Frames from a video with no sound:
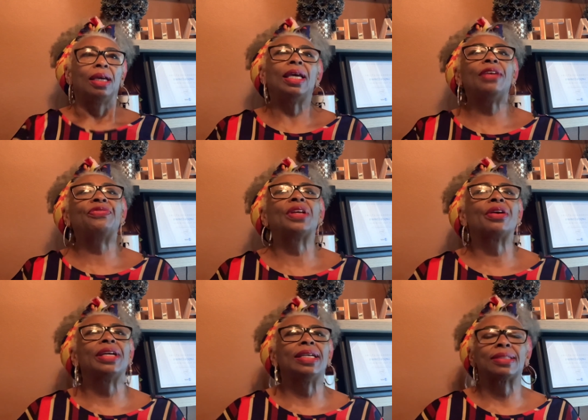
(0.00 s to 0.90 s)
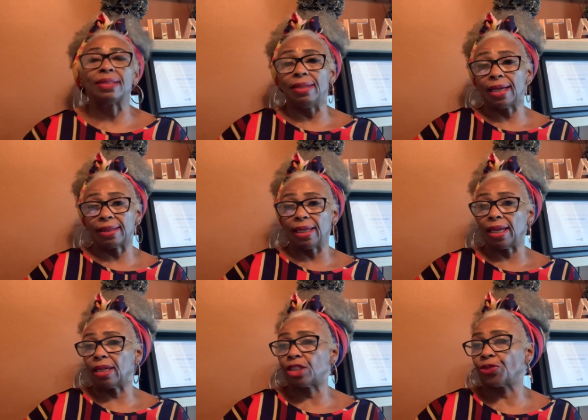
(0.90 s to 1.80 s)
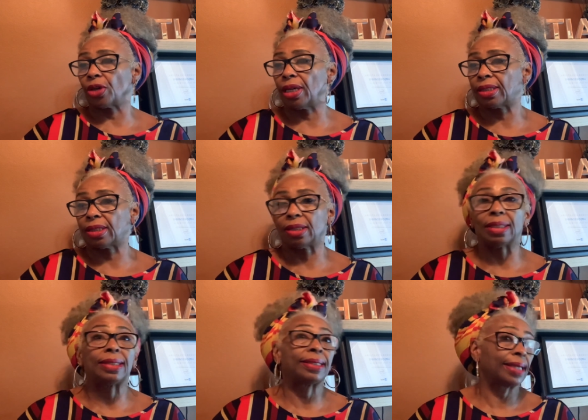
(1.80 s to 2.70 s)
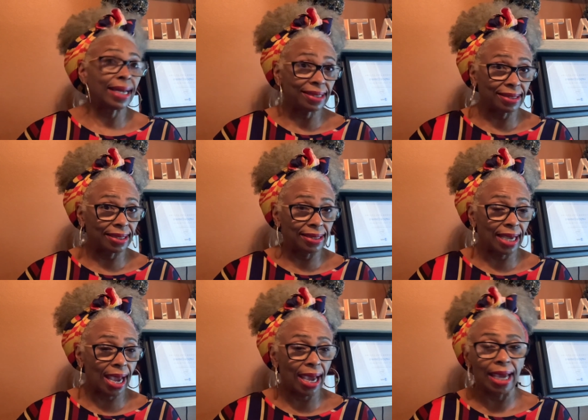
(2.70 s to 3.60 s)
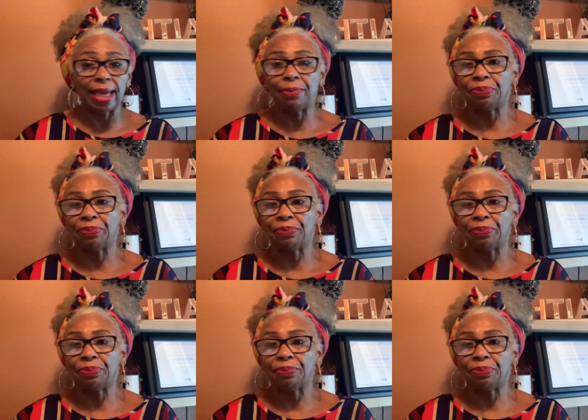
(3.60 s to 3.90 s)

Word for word: If there is nothing else for us to discuss today,